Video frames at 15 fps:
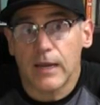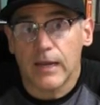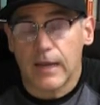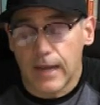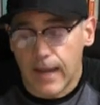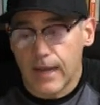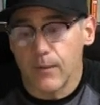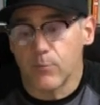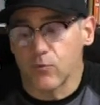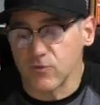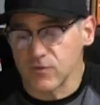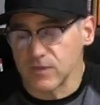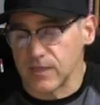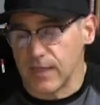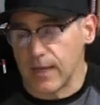
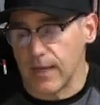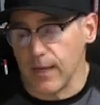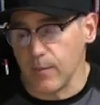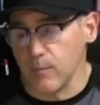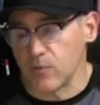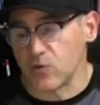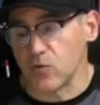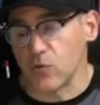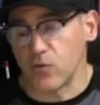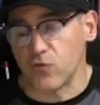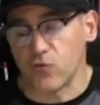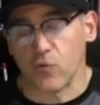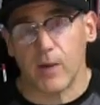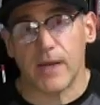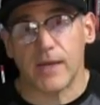enables them to
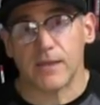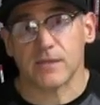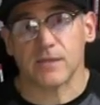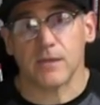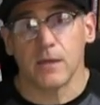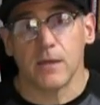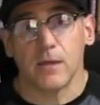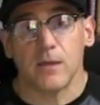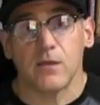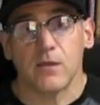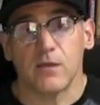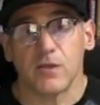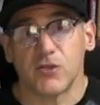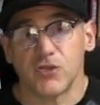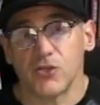address
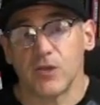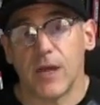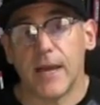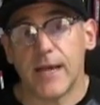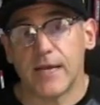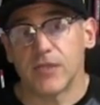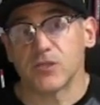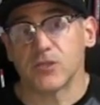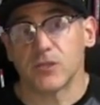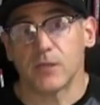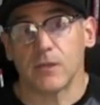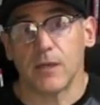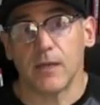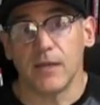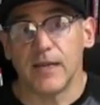the change
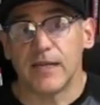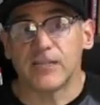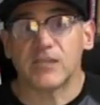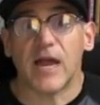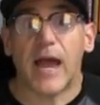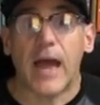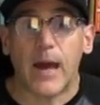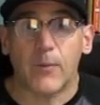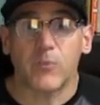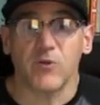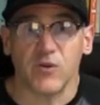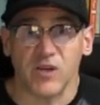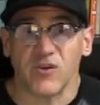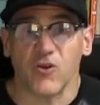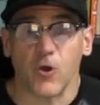that needs to
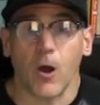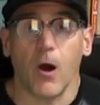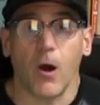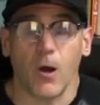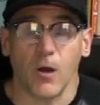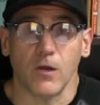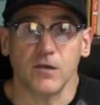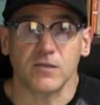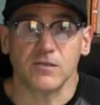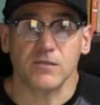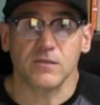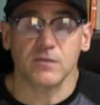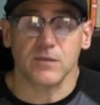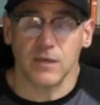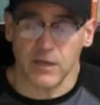happen in their
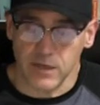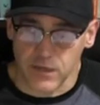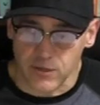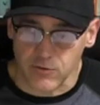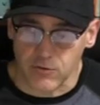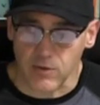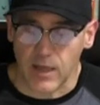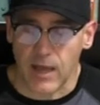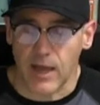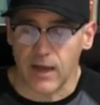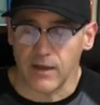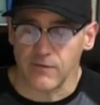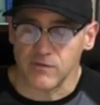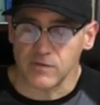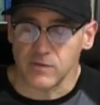hearts and in their
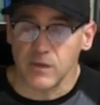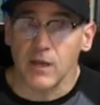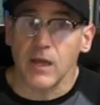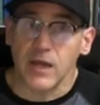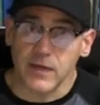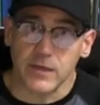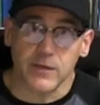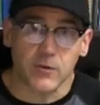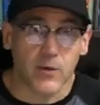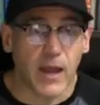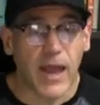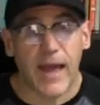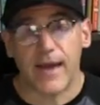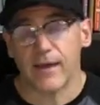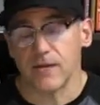lives and in
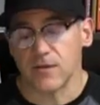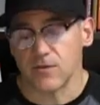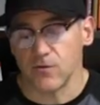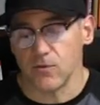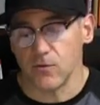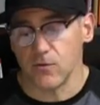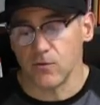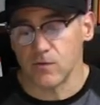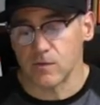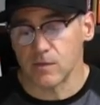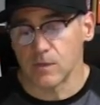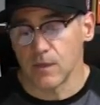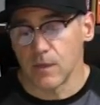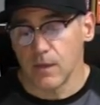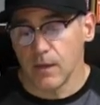their attitudes.
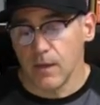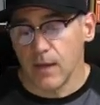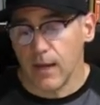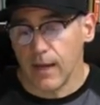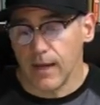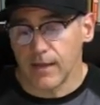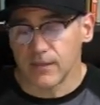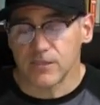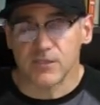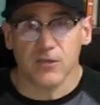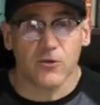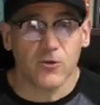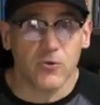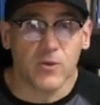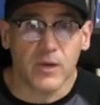And
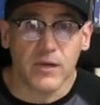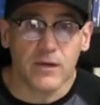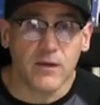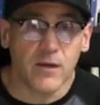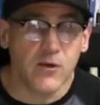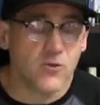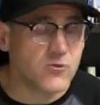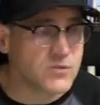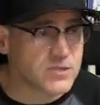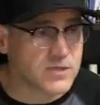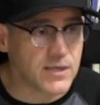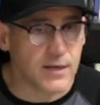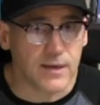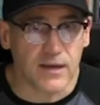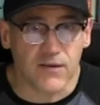so he knows
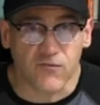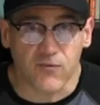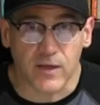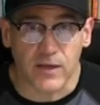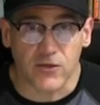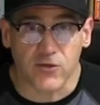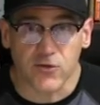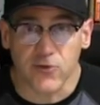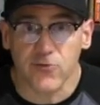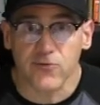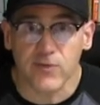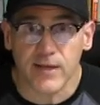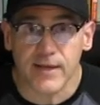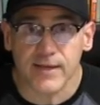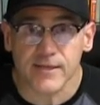that if they
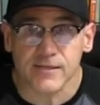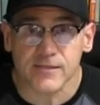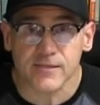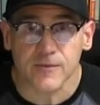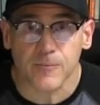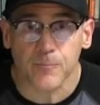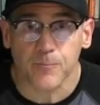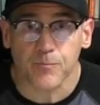do this